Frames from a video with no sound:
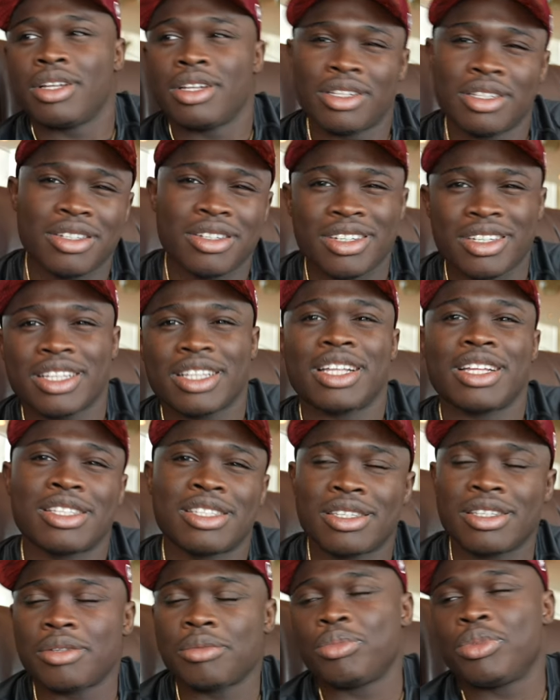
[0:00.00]
You know, okay, let's
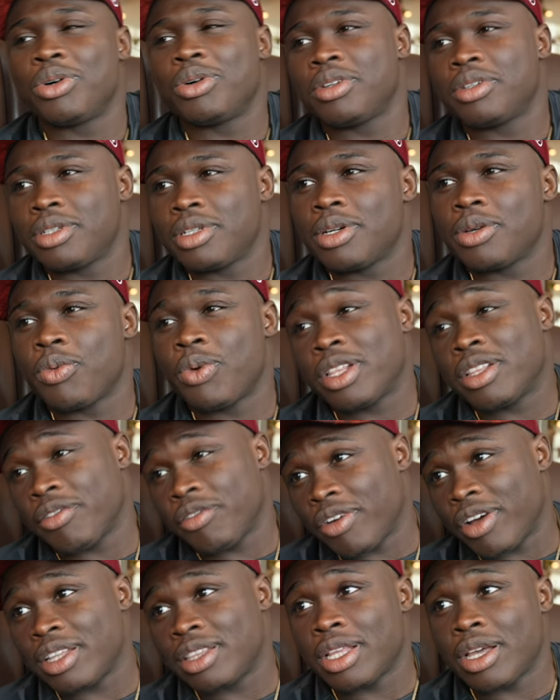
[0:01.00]
see. But when they
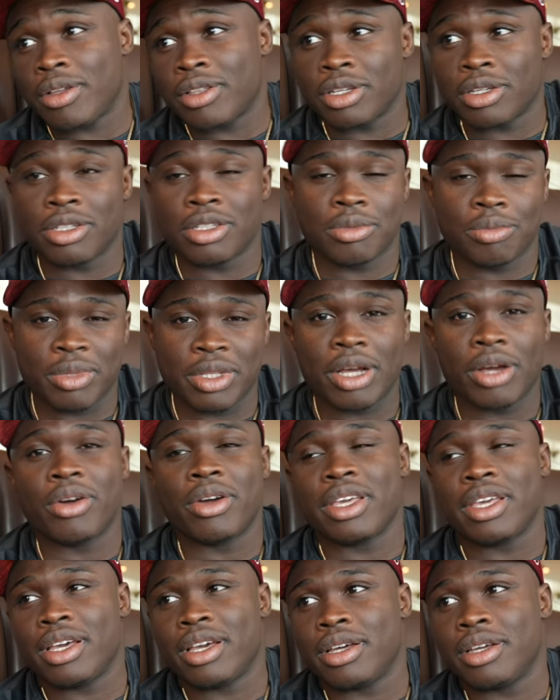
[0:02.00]
find out, they're going to be like, oh,
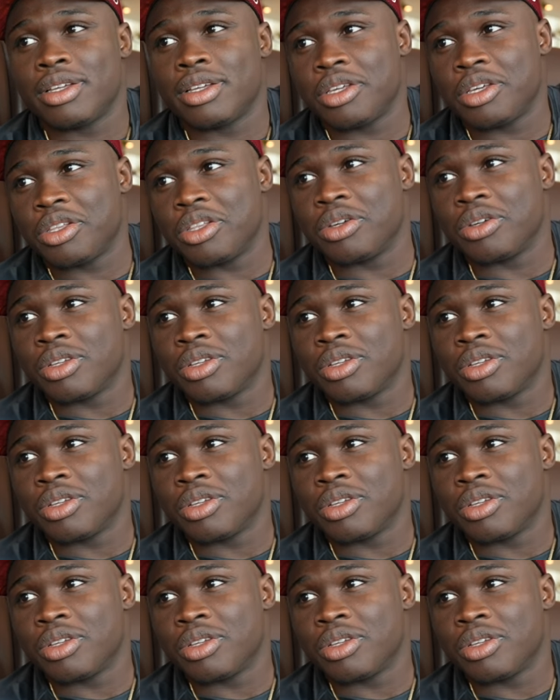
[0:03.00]
yeah, you know.